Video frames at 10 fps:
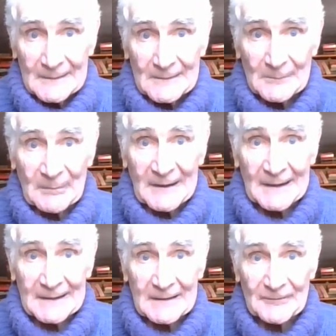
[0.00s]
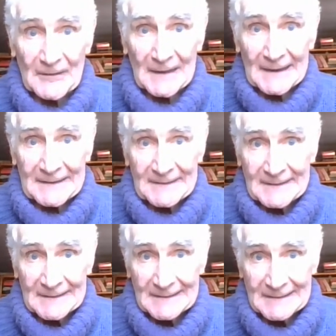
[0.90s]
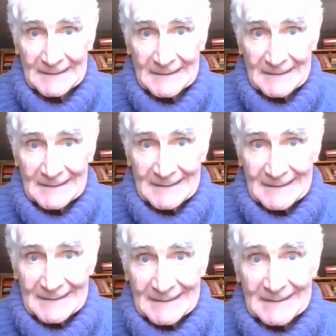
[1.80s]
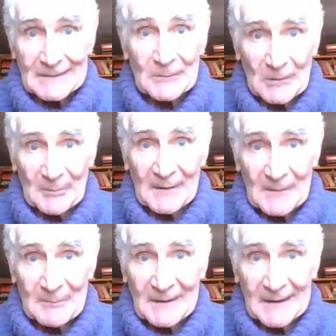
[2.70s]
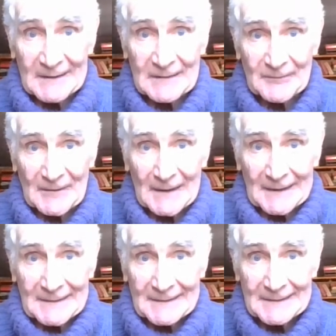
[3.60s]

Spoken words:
The beginning of the light. It will be the beginning of the light.